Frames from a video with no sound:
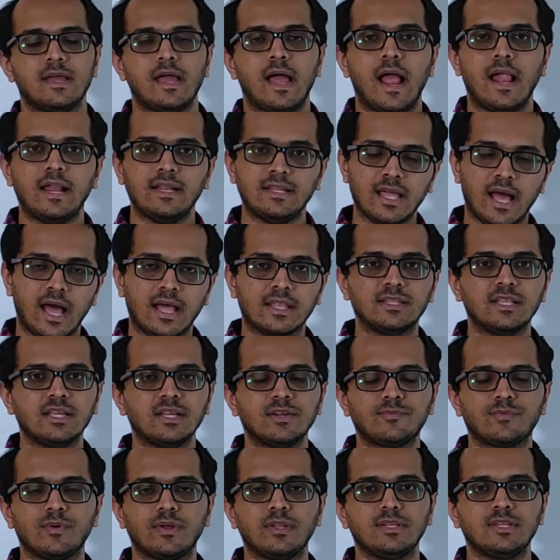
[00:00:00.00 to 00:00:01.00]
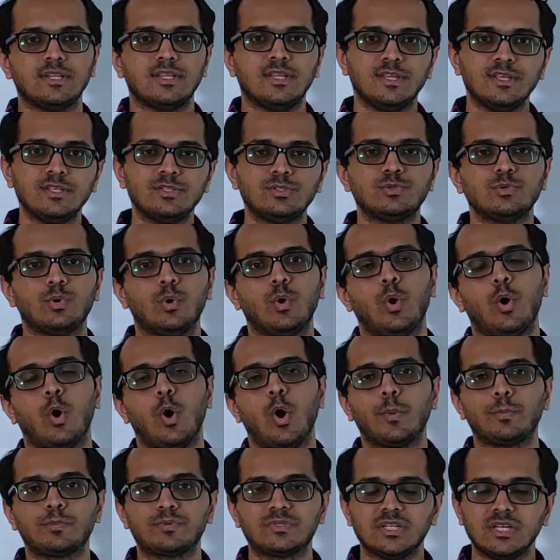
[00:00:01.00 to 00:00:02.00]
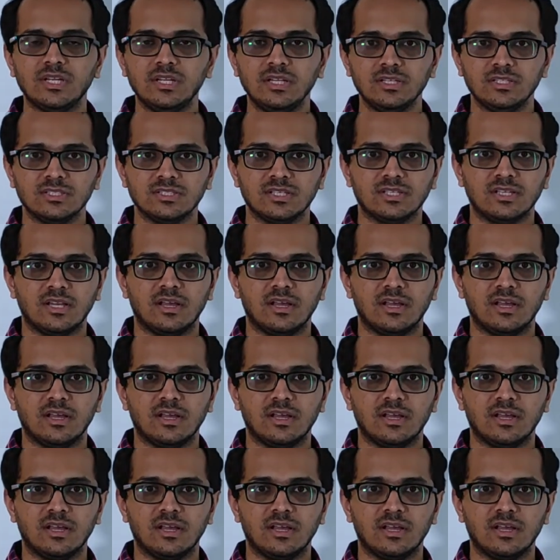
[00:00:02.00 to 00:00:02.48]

and the other one is option